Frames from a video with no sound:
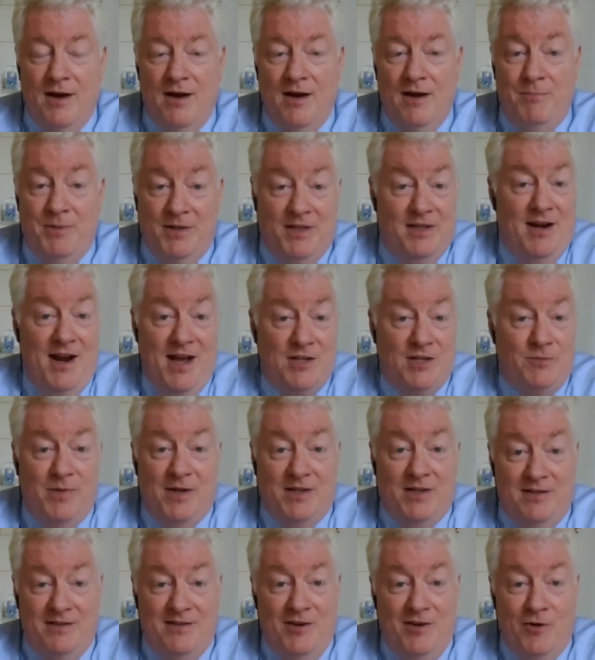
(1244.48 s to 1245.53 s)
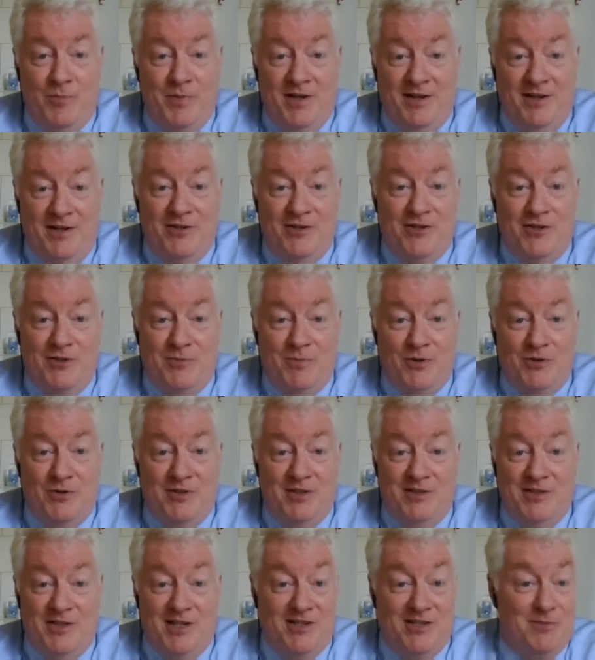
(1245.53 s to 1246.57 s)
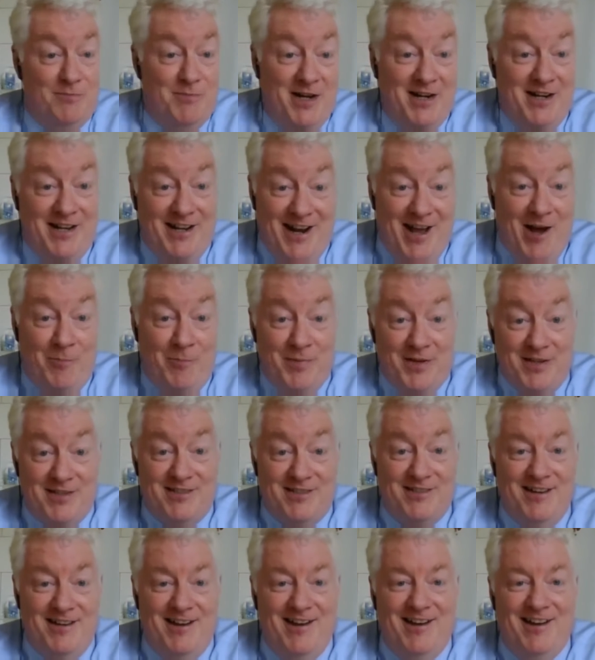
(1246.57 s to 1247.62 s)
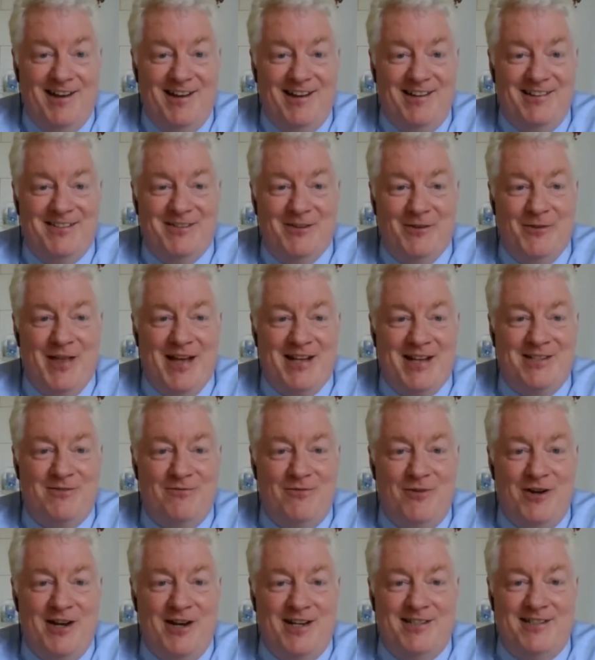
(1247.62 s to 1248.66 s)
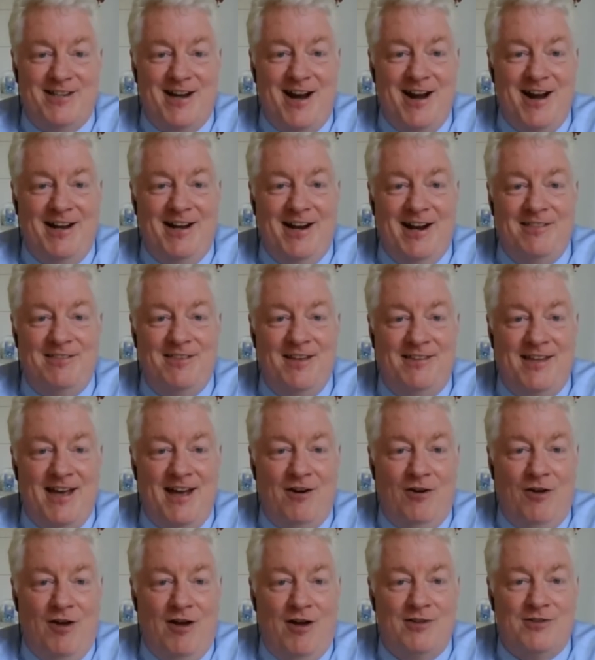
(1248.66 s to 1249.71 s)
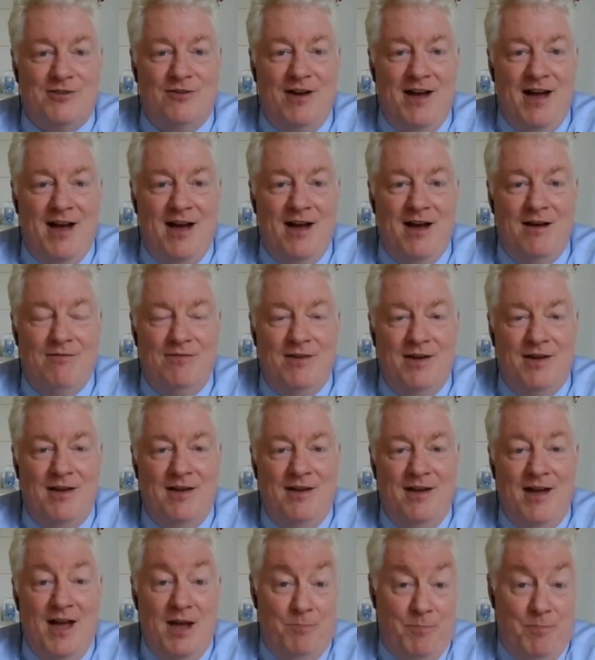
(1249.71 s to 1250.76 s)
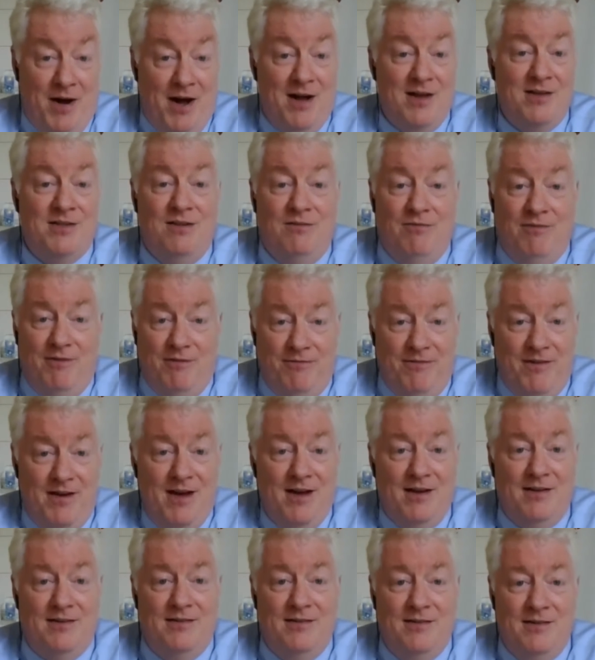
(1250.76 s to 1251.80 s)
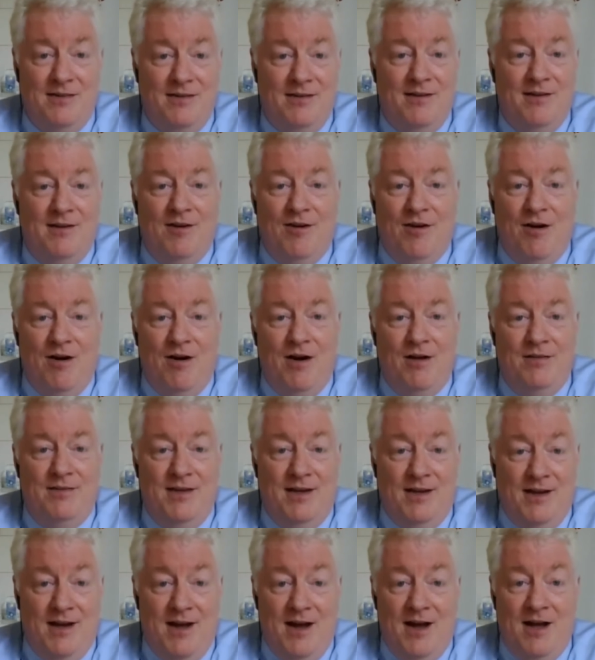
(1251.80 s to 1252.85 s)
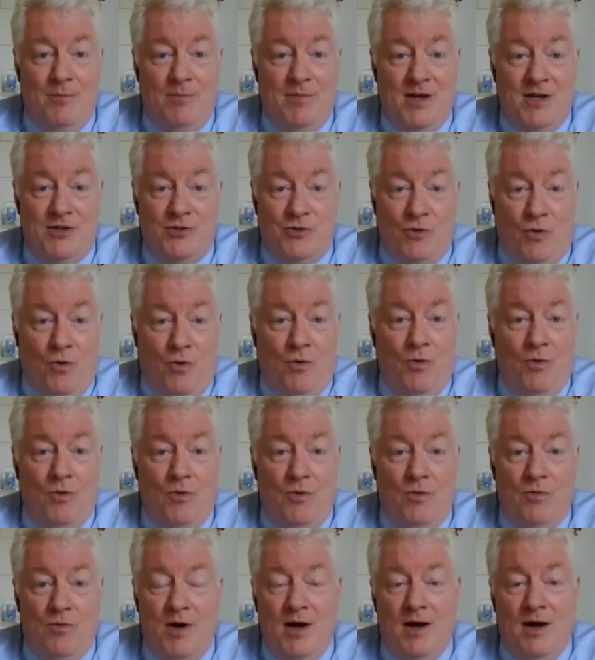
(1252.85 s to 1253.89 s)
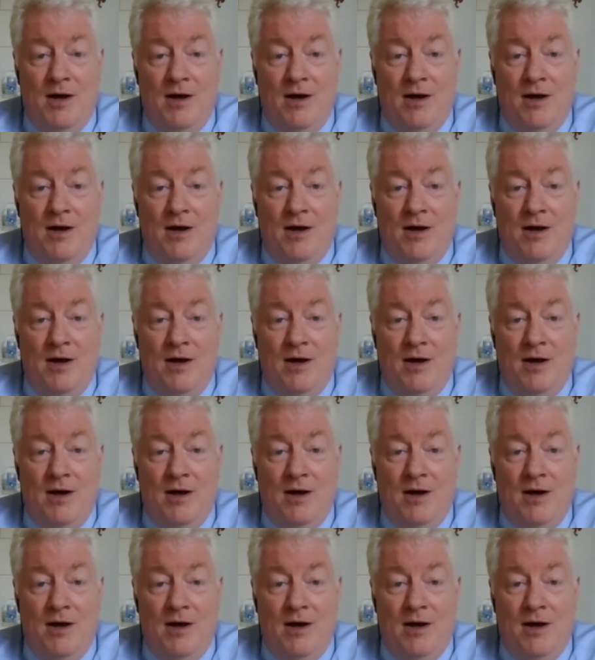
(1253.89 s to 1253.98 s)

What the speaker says: But in aspects of the European Union is supposed to send some money and help us. So that's very exciting. I think that'll also have a positive effect on the economy as a whole.